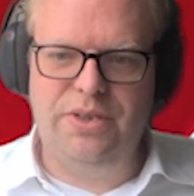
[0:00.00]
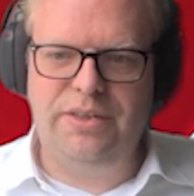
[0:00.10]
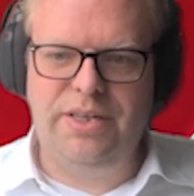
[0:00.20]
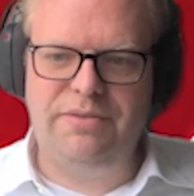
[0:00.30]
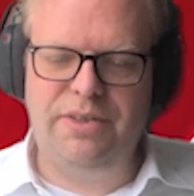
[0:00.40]
you
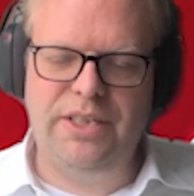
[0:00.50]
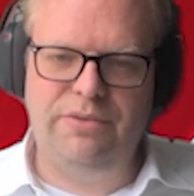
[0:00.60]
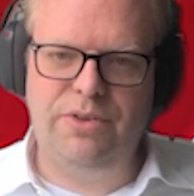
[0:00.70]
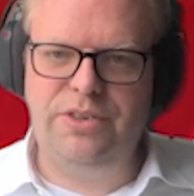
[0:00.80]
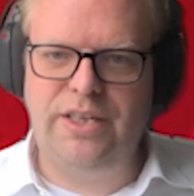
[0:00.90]
had
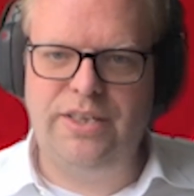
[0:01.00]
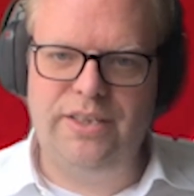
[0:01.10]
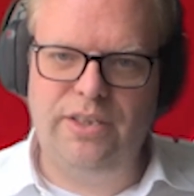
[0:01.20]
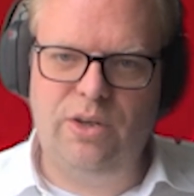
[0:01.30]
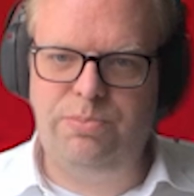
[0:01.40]
everything was done
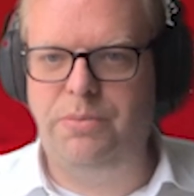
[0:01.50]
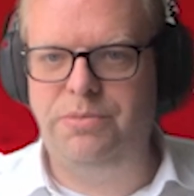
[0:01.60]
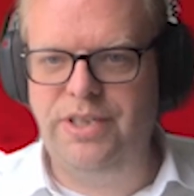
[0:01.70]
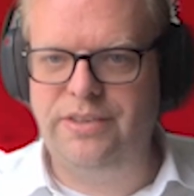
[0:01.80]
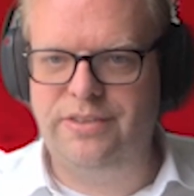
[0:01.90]
in
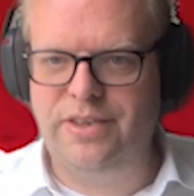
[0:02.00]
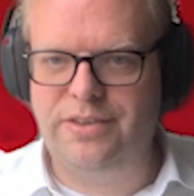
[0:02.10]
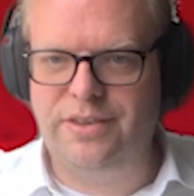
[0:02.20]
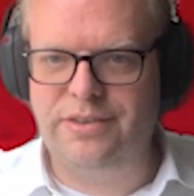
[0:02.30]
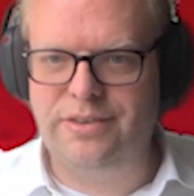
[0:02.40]
on-premise data
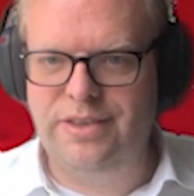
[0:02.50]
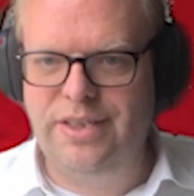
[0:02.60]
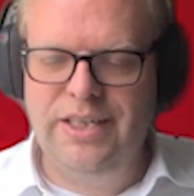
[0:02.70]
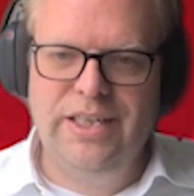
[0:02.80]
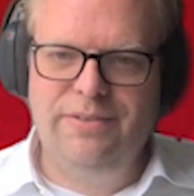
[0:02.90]
centers,
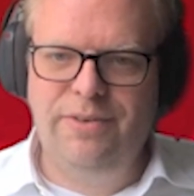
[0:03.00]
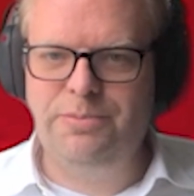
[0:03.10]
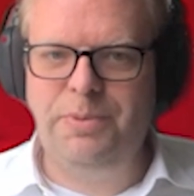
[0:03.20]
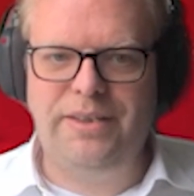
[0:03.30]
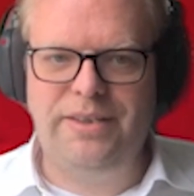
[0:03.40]

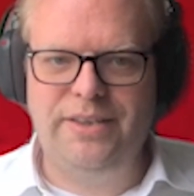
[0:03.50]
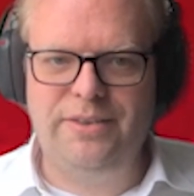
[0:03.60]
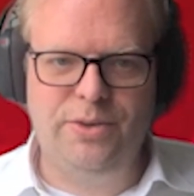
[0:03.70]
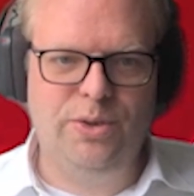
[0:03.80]
which meant that, if